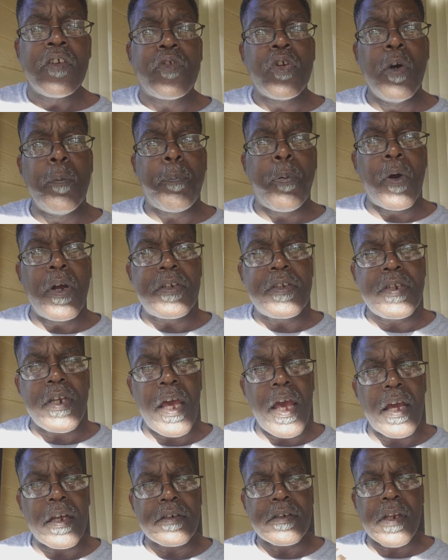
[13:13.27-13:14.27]
to
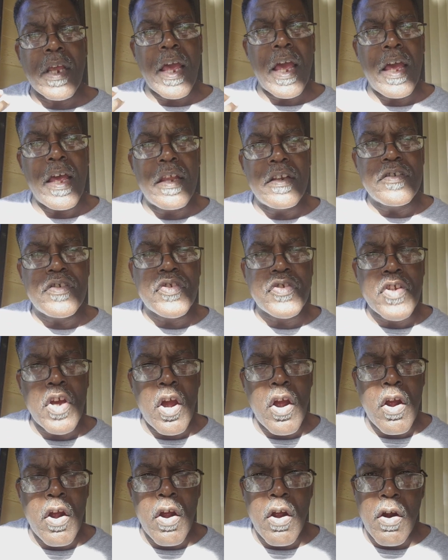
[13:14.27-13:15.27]
protect and
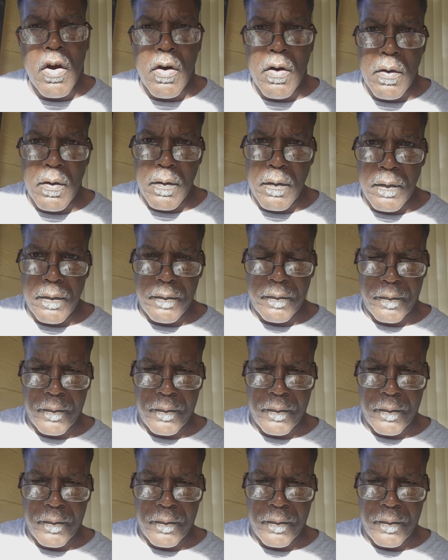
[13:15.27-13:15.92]
serve.